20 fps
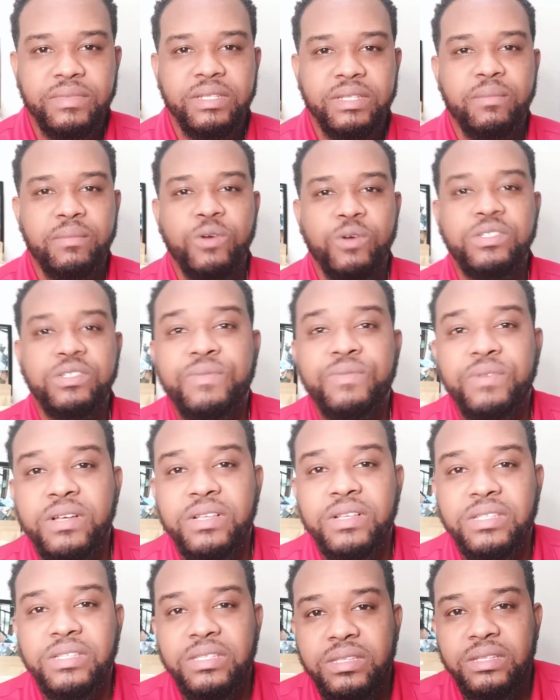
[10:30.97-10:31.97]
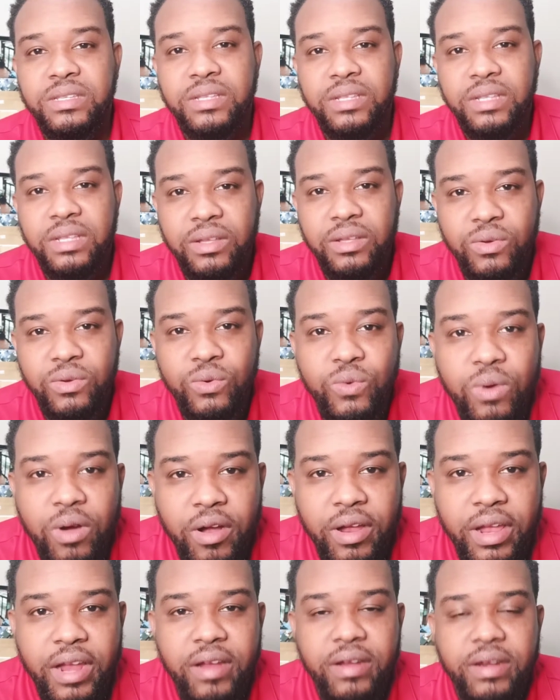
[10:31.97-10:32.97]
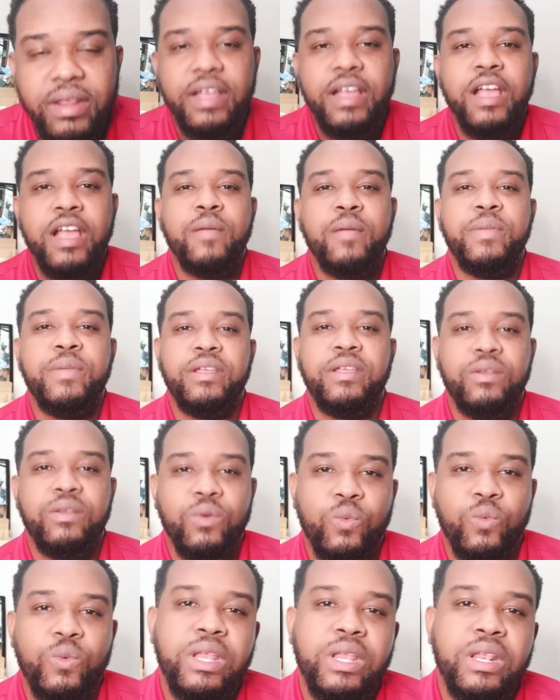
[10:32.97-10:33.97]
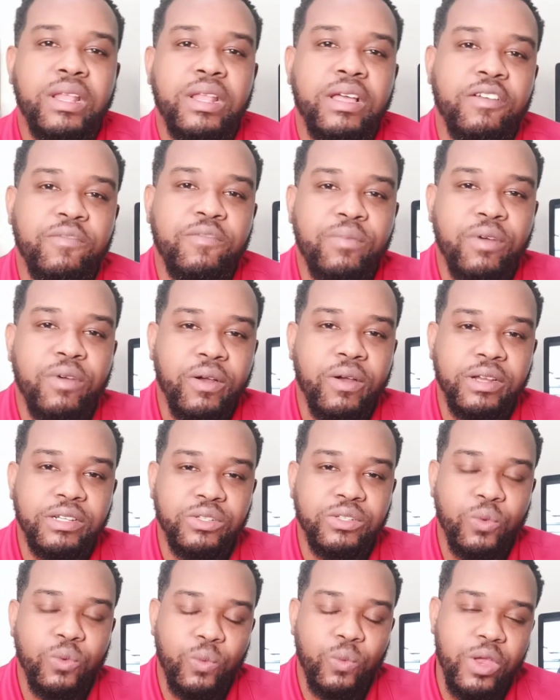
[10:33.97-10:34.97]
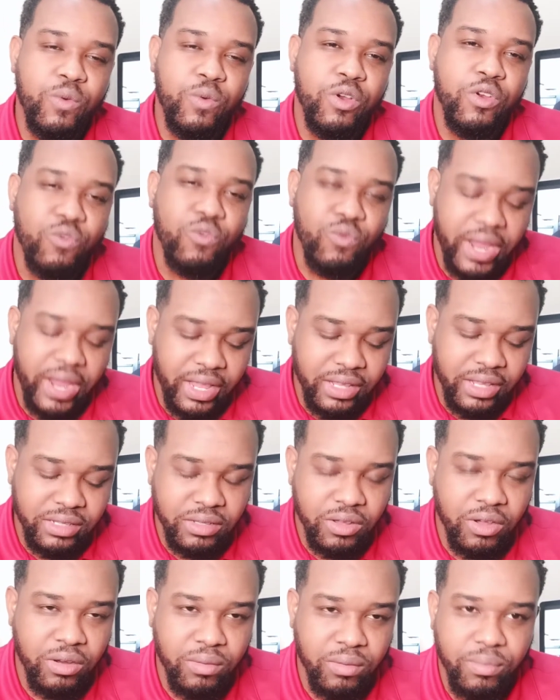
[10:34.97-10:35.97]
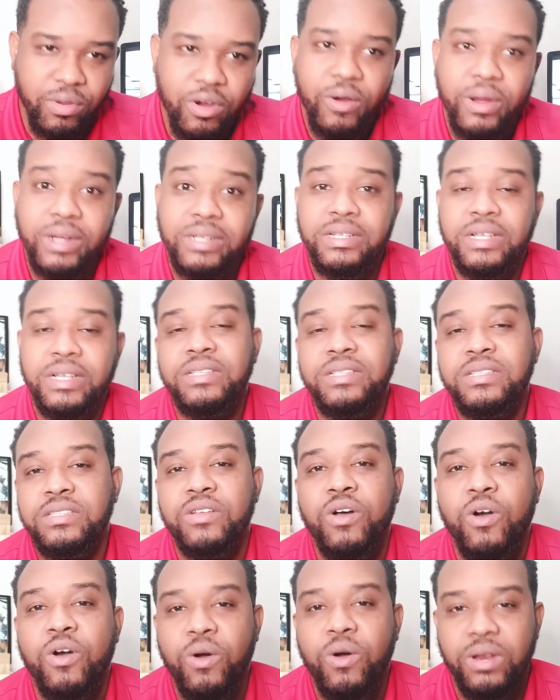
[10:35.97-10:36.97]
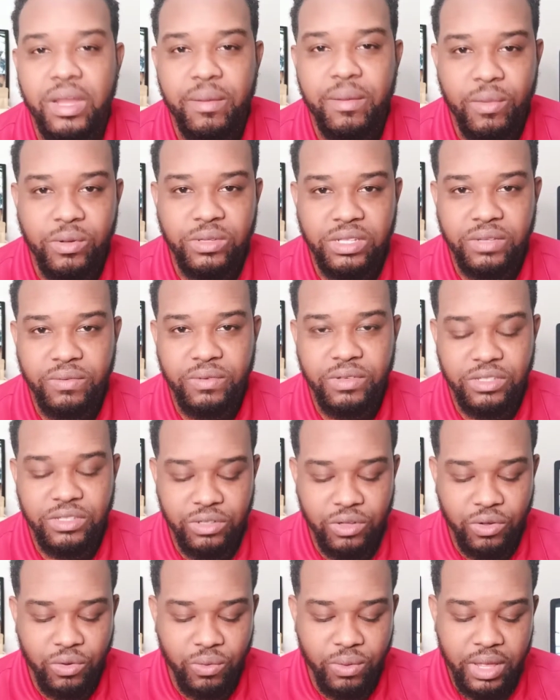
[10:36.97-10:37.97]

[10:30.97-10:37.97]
Most of us who are here in the Caribbean, we love porridge. We were raised on porridge. This is all that most of us know.